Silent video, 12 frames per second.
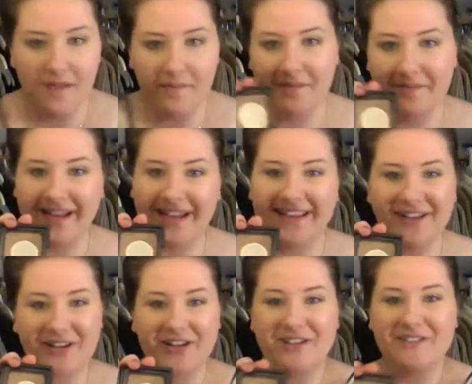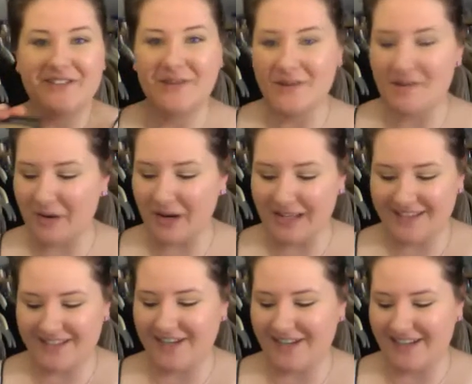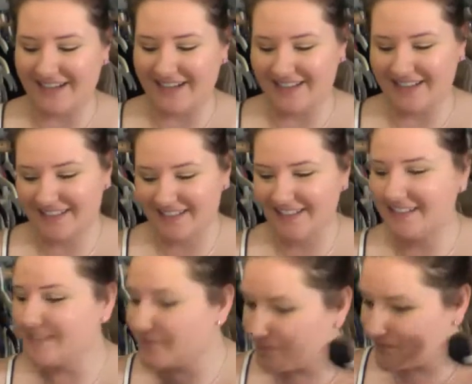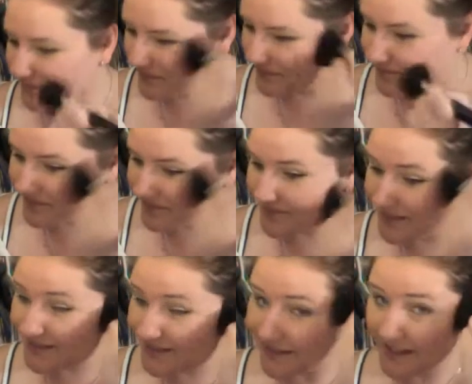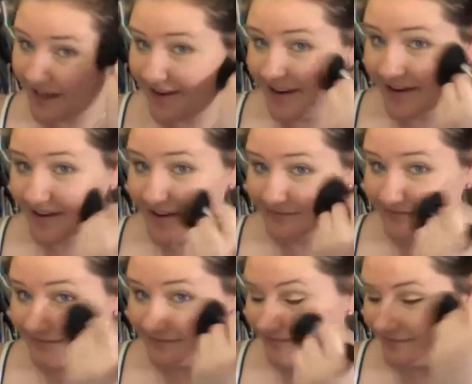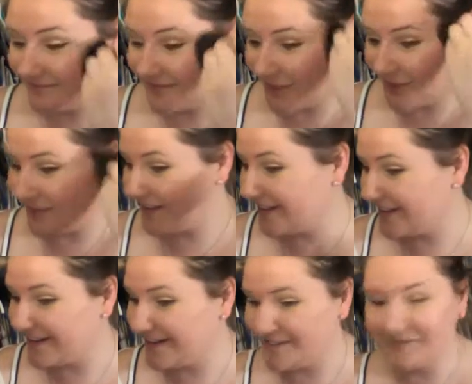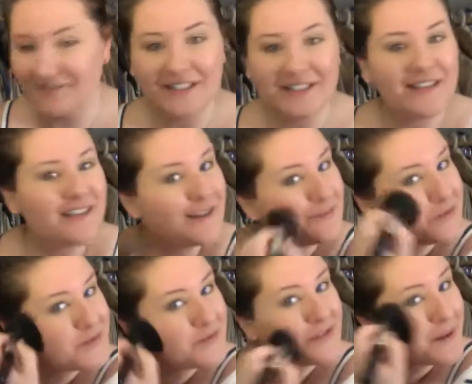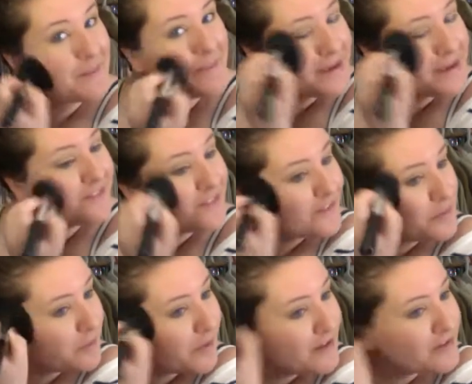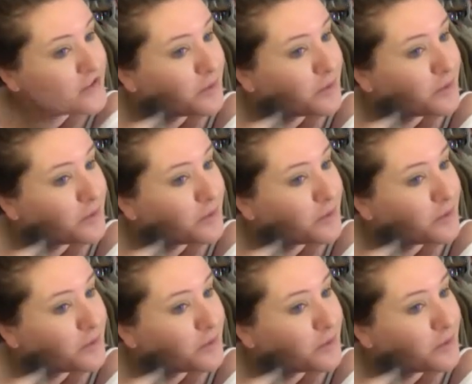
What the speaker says: My Nars Laguna bronzer. Still here. Go figure. I'm just using a big fluffy brush to